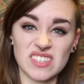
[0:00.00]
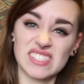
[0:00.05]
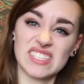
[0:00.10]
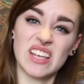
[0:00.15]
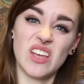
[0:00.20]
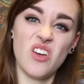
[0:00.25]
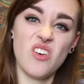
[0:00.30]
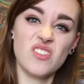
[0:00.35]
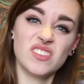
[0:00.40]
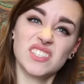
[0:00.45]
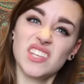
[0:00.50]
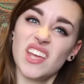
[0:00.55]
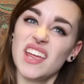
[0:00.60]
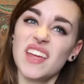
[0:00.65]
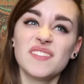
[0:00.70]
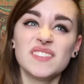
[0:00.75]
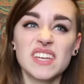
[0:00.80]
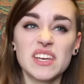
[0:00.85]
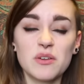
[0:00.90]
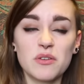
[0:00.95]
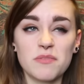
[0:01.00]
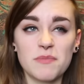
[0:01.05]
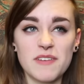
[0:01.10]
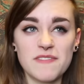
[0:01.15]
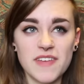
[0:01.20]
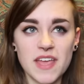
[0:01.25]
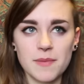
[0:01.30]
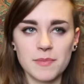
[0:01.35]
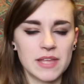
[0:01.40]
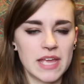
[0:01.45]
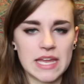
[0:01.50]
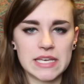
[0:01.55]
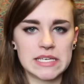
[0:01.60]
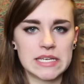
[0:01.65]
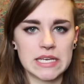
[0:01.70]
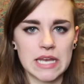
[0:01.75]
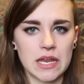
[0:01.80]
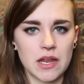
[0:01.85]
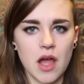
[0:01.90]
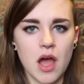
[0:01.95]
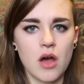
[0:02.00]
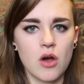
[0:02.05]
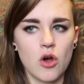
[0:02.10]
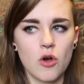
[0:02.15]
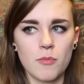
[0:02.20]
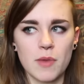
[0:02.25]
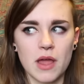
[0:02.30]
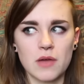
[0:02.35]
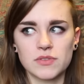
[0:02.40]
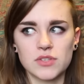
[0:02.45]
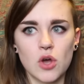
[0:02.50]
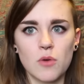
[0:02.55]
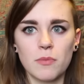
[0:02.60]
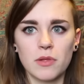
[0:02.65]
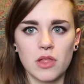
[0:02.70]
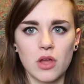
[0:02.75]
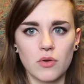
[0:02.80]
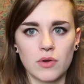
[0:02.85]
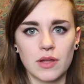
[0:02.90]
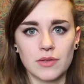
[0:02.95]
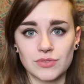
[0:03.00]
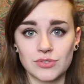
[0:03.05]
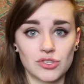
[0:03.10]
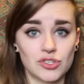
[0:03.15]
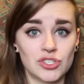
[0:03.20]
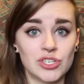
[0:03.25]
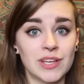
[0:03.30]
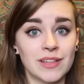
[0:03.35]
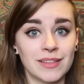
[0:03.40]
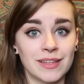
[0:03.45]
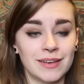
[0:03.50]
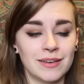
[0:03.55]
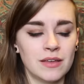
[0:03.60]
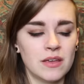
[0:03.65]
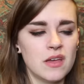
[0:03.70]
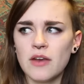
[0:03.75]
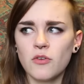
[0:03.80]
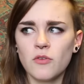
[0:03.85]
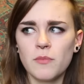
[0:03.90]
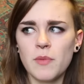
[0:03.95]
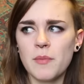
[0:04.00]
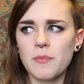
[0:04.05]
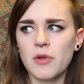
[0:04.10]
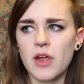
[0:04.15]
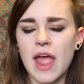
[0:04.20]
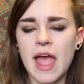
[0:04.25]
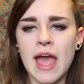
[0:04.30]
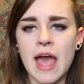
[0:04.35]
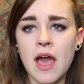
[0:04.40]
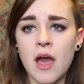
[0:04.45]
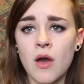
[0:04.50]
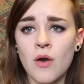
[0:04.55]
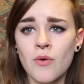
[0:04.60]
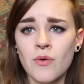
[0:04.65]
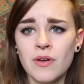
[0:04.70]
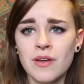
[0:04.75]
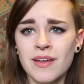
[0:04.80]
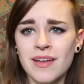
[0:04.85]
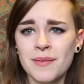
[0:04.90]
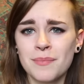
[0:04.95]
I was like, oh, sorry, I have dinner with my family. I didn't. I got home and I was home alone. I was just chilling. I don't remember how,